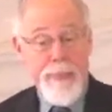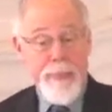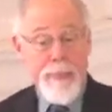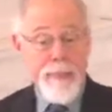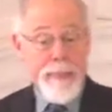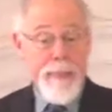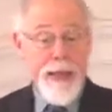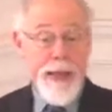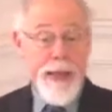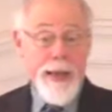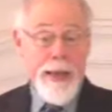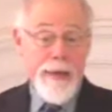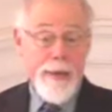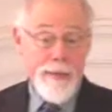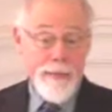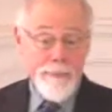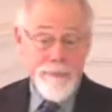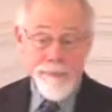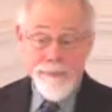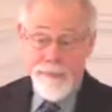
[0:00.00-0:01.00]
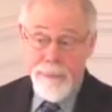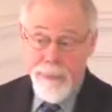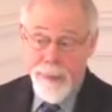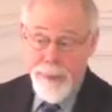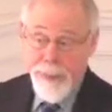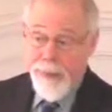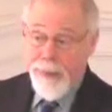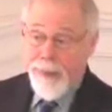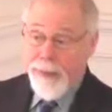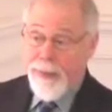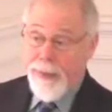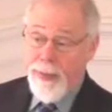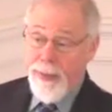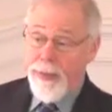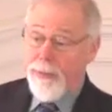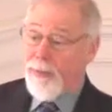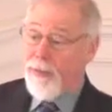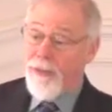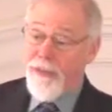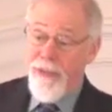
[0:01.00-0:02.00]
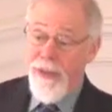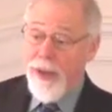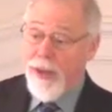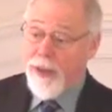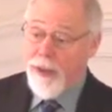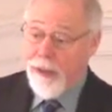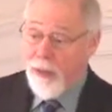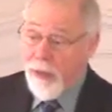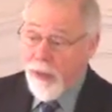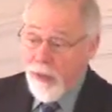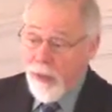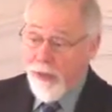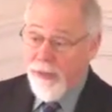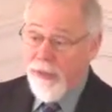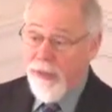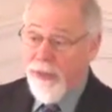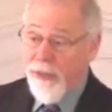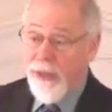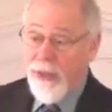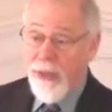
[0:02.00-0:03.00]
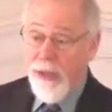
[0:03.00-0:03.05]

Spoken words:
a liar, a purveyor of